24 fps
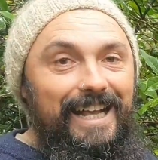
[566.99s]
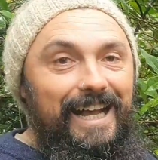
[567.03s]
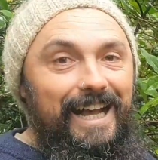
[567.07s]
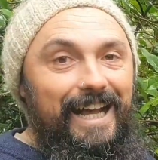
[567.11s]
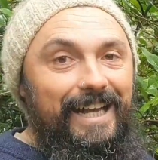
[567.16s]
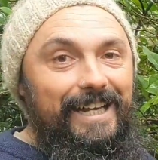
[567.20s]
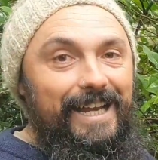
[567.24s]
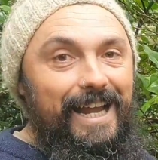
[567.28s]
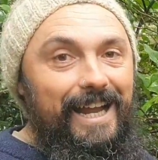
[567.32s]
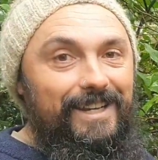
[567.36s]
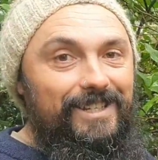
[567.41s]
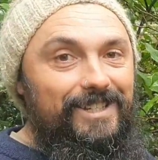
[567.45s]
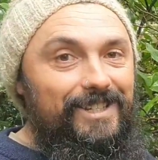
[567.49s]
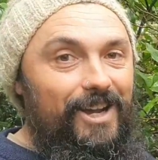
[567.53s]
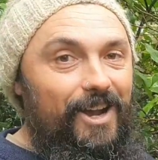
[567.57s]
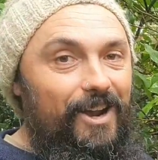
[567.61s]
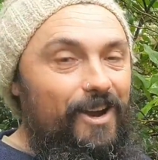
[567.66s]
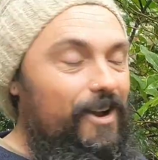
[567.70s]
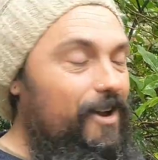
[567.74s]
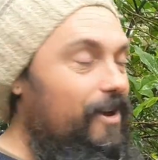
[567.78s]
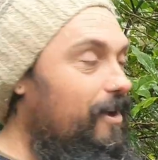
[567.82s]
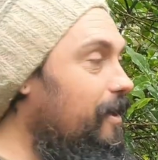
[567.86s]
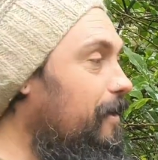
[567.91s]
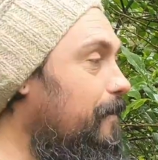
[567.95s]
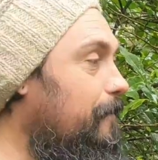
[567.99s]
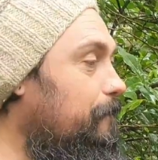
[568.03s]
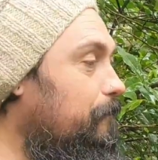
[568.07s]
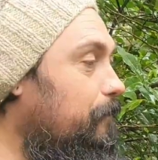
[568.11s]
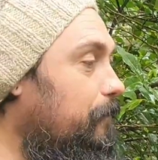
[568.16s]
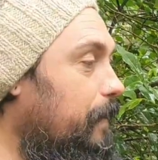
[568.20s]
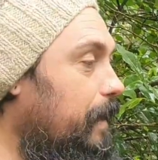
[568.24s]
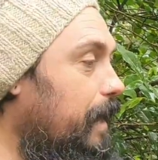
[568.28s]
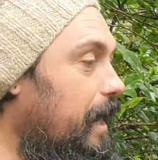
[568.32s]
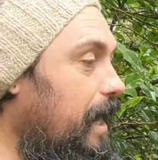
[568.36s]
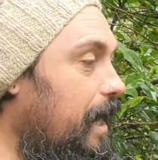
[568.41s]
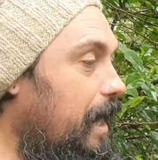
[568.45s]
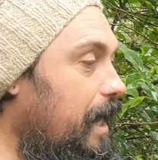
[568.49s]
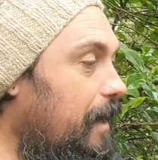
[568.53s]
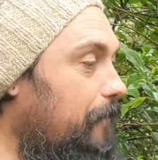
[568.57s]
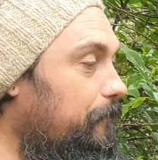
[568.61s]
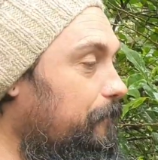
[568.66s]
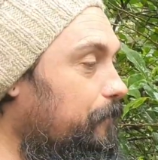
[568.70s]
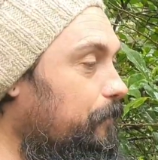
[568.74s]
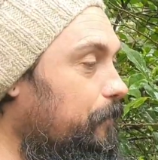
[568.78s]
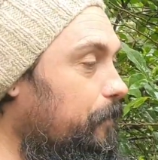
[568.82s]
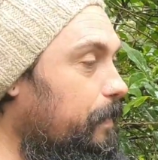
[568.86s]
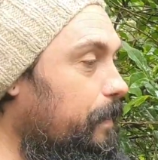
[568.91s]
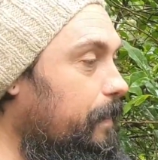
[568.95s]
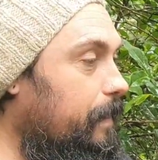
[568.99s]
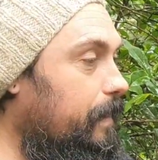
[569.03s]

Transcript: and that. So um,